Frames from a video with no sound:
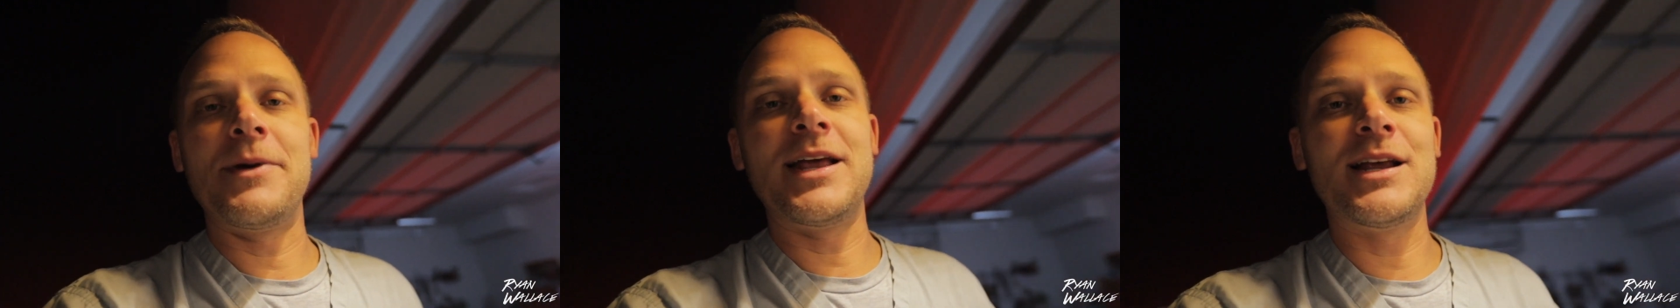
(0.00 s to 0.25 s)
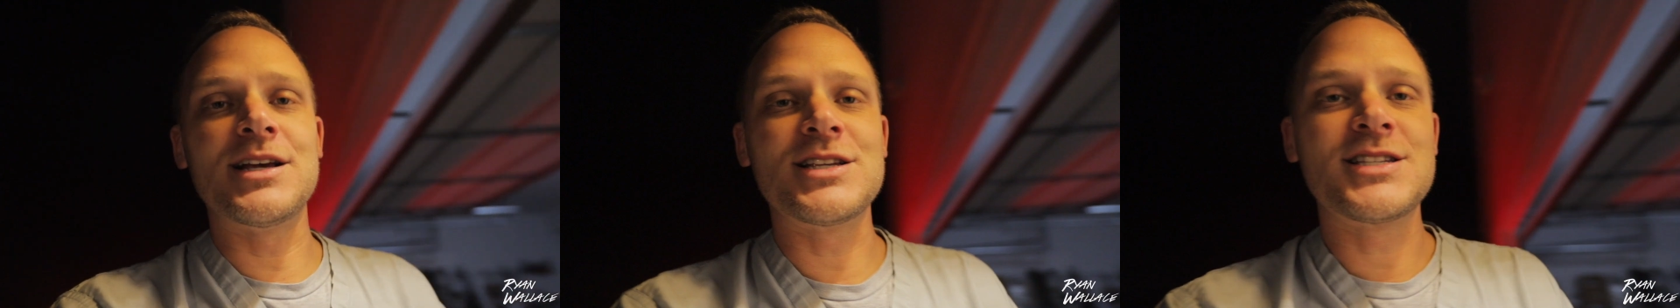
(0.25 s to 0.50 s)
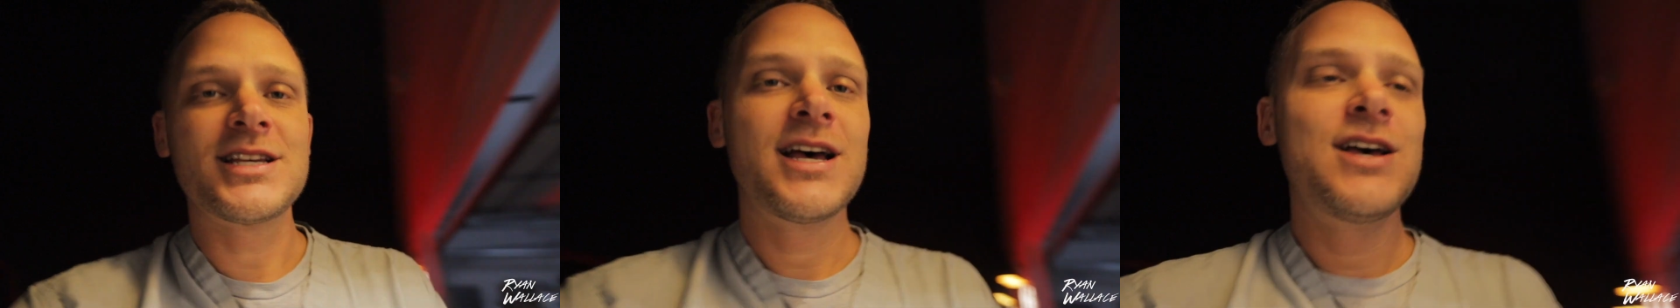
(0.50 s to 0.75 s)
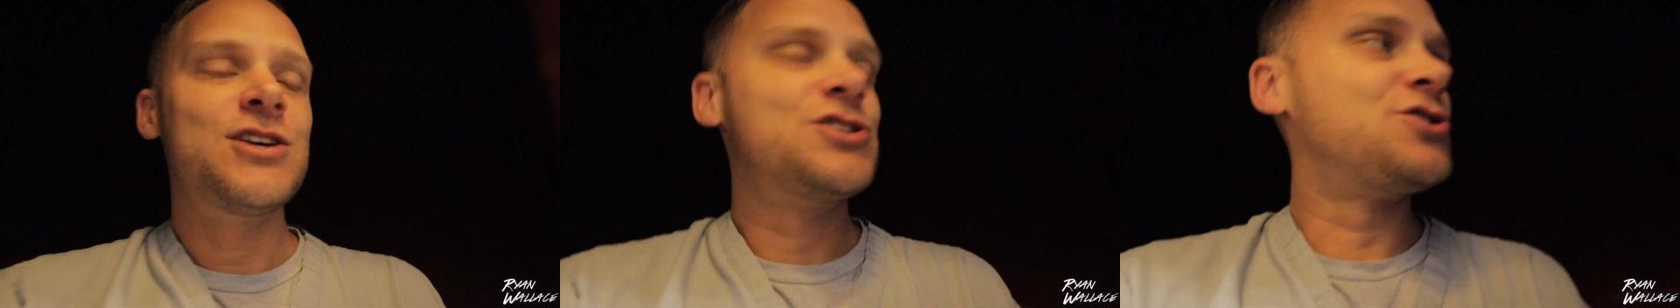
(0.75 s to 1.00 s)
It is
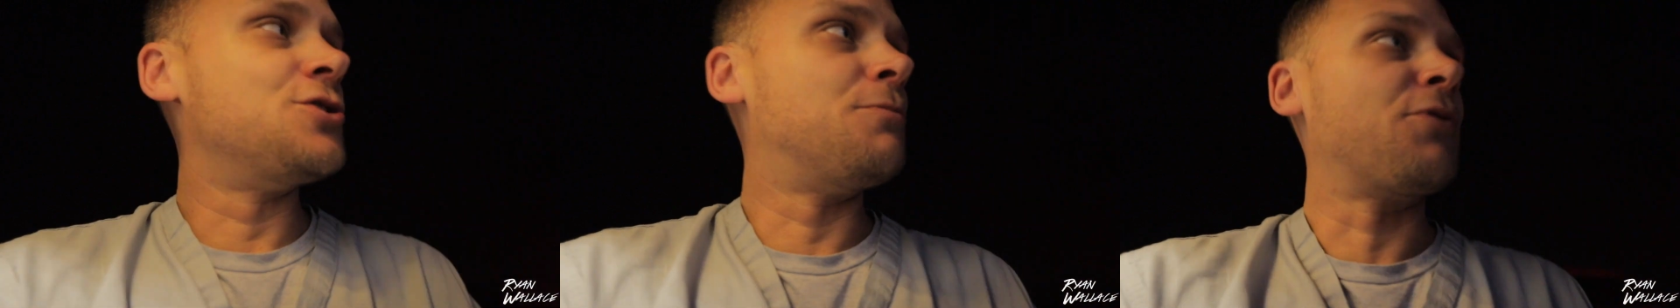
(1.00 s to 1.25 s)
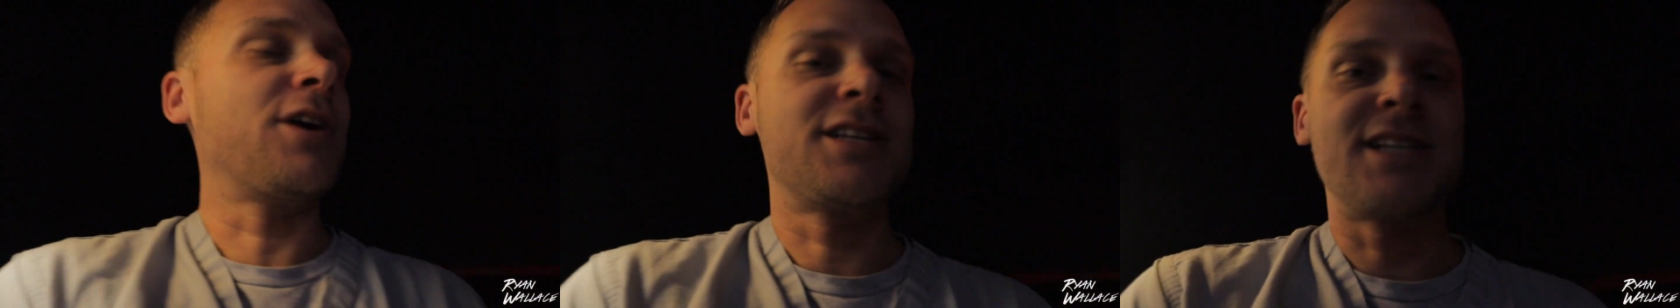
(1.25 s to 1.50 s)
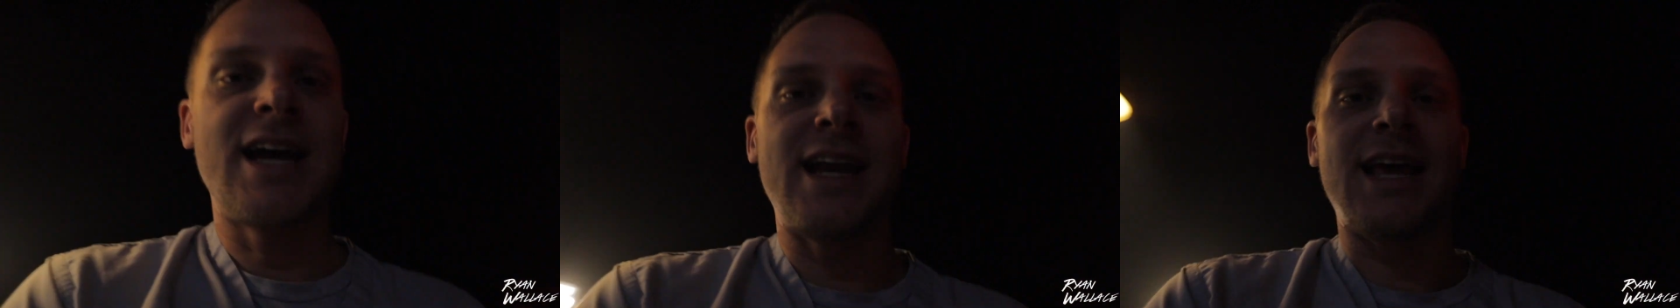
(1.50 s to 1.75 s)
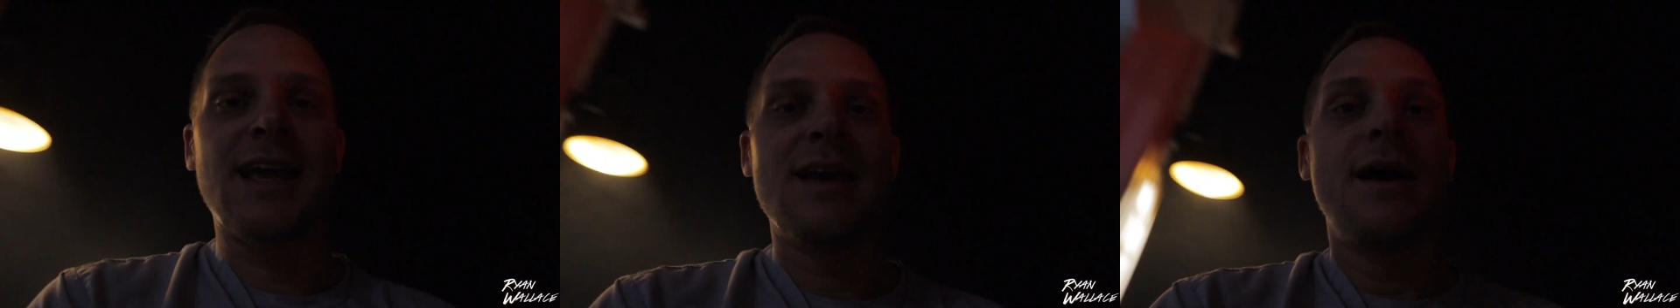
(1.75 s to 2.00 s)
super
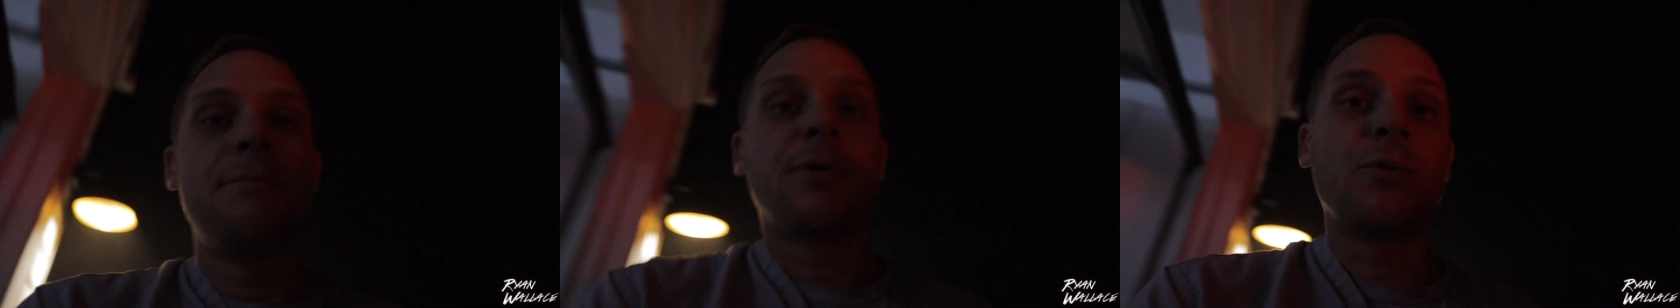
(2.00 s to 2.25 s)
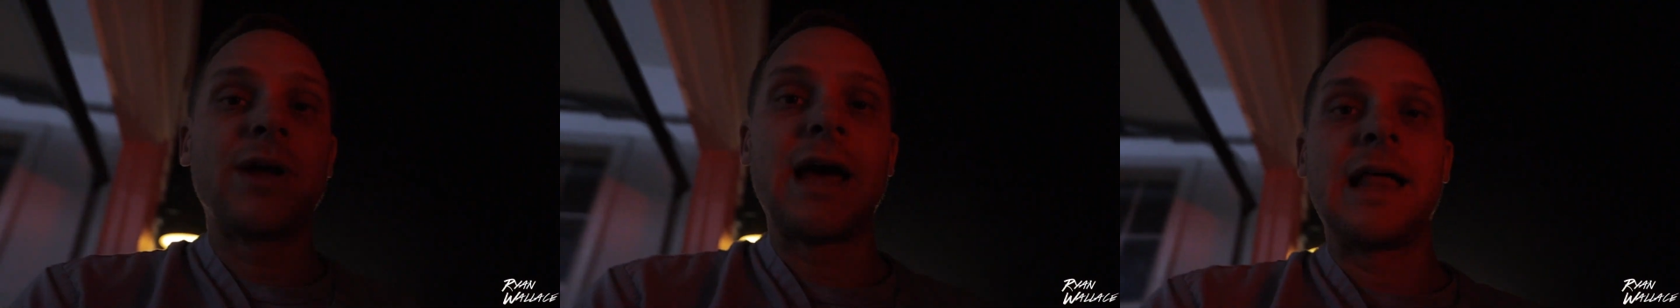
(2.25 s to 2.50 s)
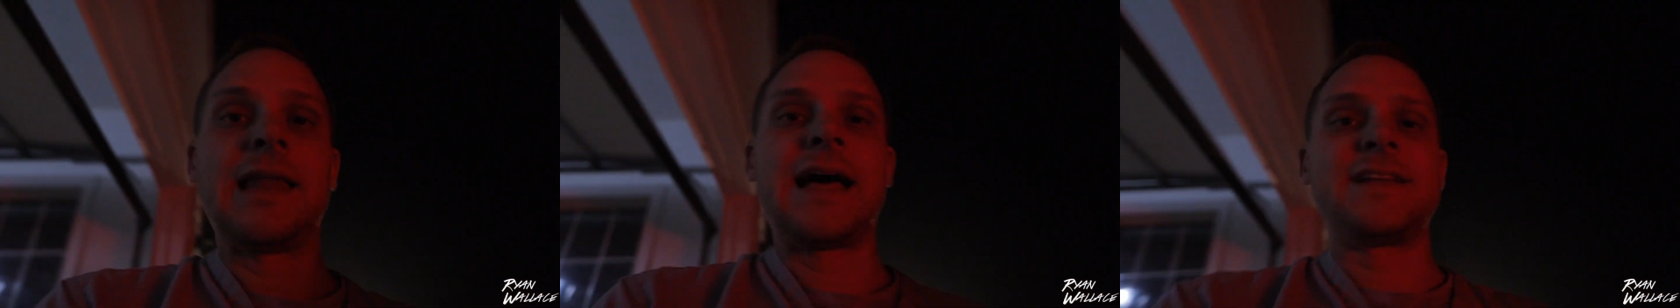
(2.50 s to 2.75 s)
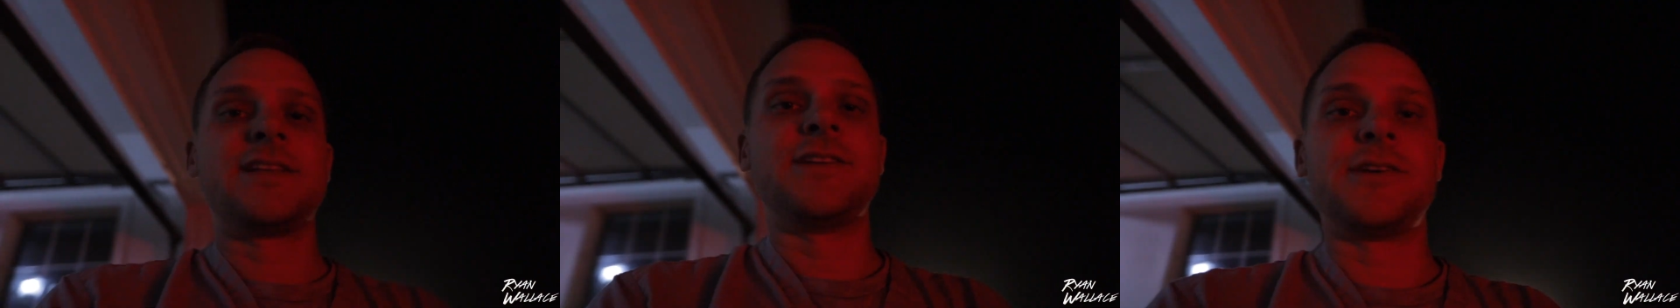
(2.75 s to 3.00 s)
exciting, but we got a
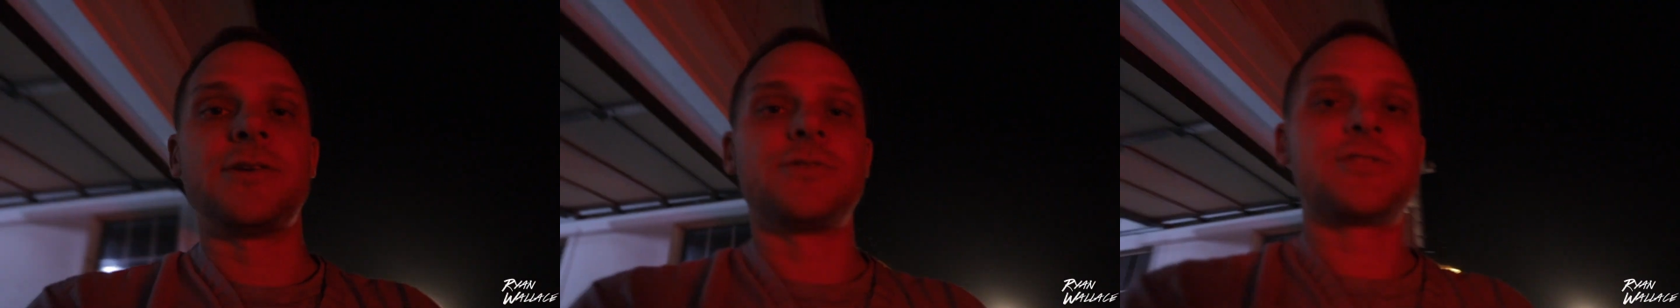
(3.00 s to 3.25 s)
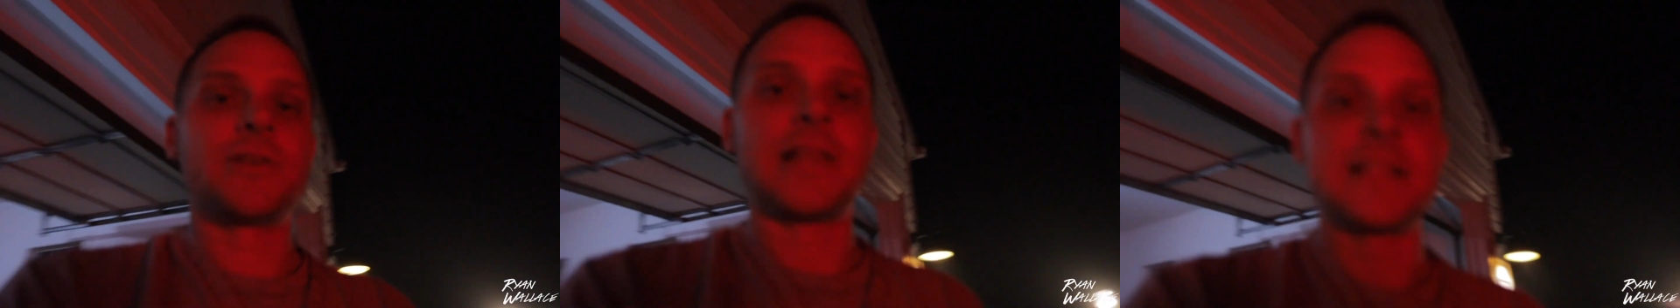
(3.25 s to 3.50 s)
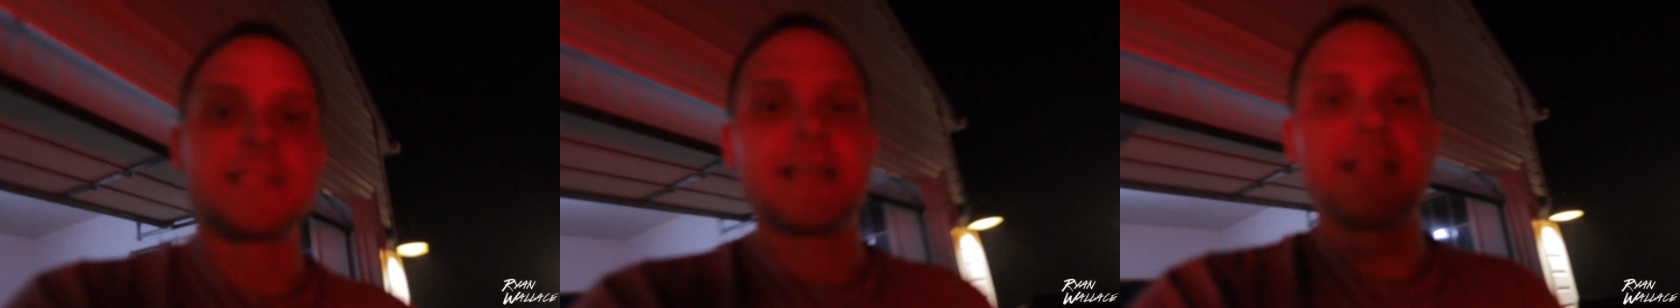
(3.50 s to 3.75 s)
lot to do, so let's